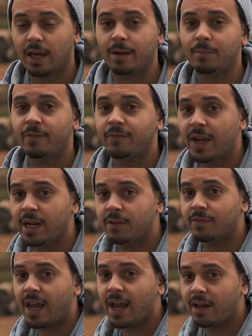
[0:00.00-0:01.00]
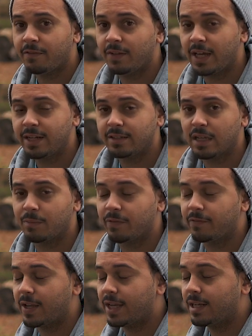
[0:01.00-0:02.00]
I'm a fan of the half lights. I'm a
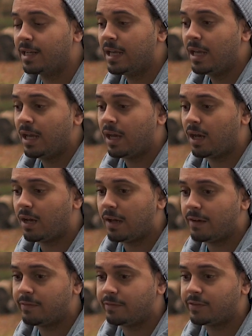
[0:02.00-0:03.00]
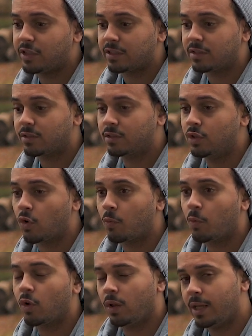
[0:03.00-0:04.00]
fan of just
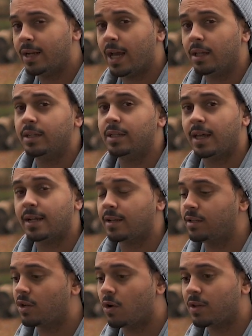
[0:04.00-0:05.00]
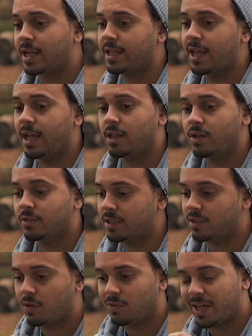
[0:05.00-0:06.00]
normal clean LED lights. I don't like the halos. I
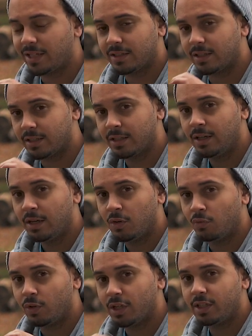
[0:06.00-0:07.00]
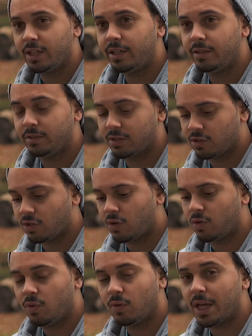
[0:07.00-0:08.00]
don't like the really
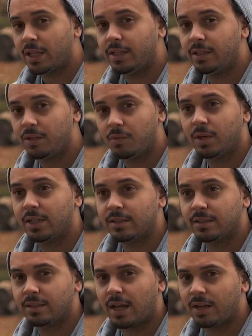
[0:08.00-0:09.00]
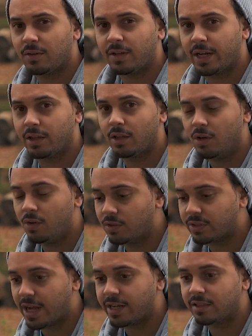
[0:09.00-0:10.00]
circle LED ones. I don't like
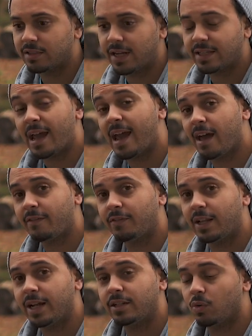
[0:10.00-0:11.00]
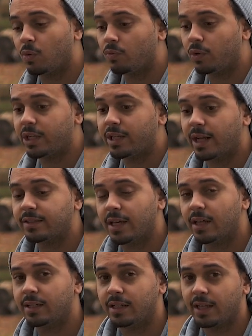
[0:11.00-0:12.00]
those. I just like the half lights or really nice
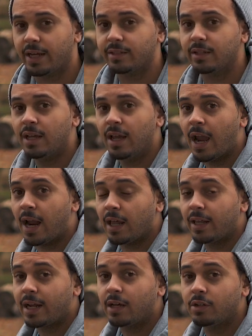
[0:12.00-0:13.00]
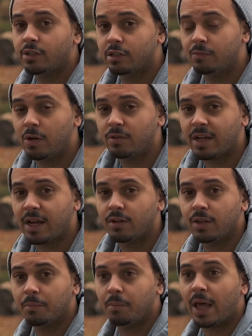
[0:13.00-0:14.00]
LED lights. And I like how they're smoked
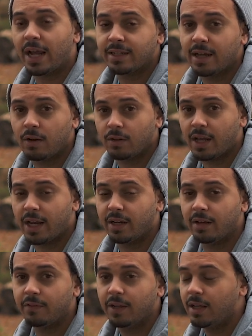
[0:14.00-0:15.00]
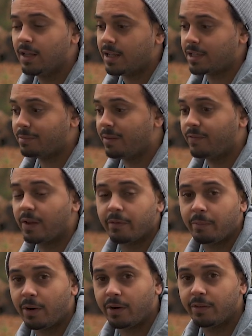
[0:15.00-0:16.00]
out, they're blacked out kind of. That's my
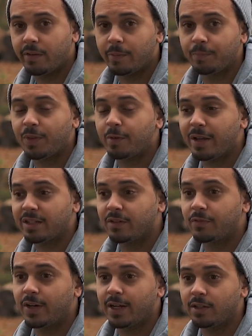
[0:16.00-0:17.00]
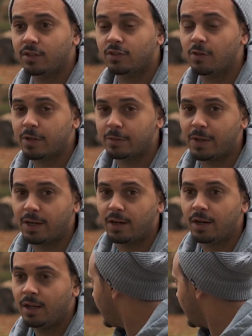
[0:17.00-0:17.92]
favorite part of them. It makes the front end look so much better.